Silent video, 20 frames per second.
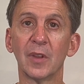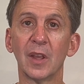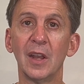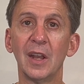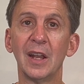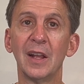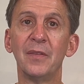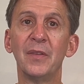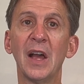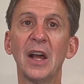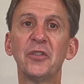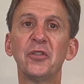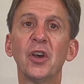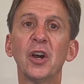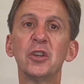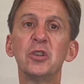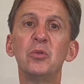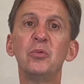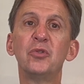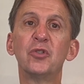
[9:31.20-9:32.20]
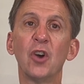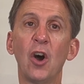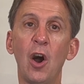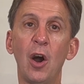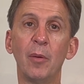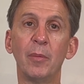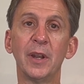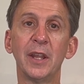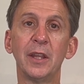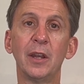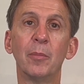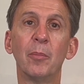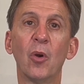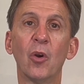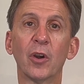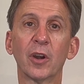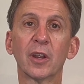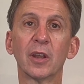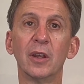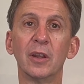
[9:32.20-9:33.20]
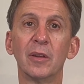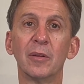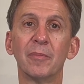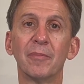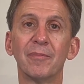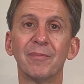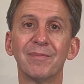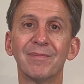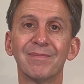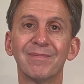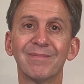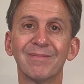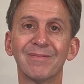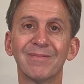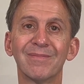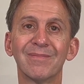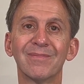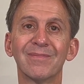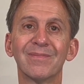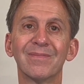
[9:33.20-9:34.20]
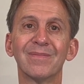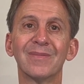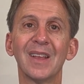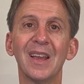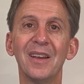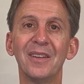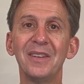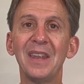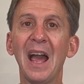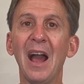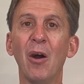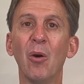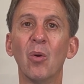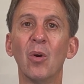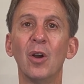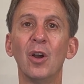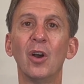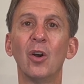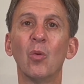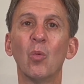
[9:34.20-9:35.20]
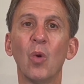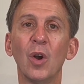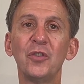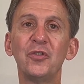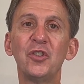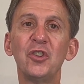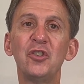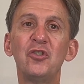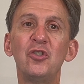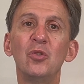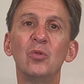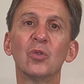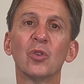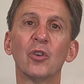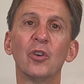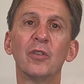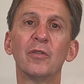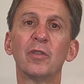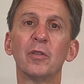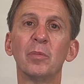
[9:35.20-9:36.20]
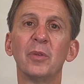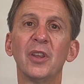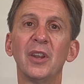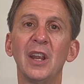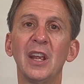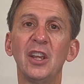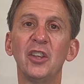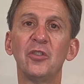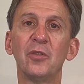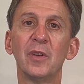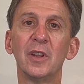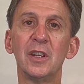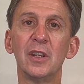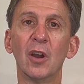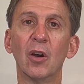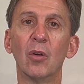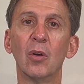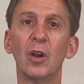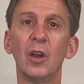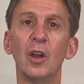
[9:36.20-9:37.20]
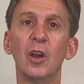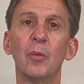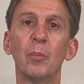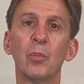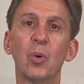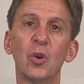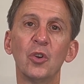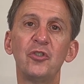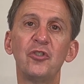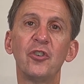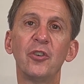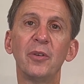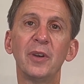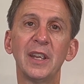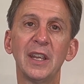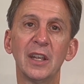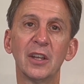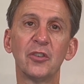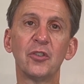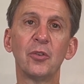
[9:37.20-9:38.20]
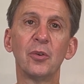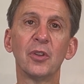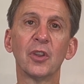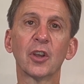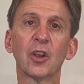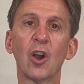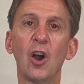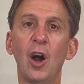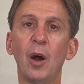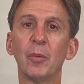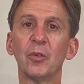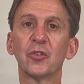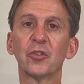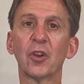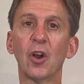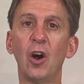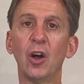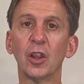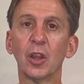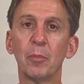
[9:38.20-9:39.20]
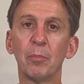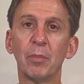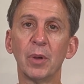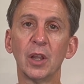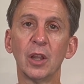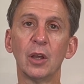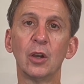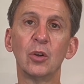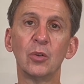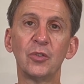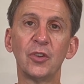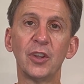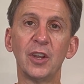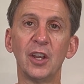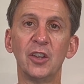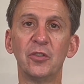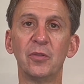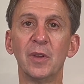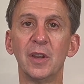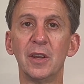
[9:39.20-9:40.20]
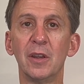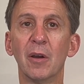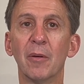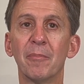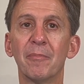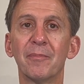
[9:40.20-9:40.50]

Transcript: And that's how you dominate a market. Now, what did you learn from today's video? Put your answer in the comments column below today's video.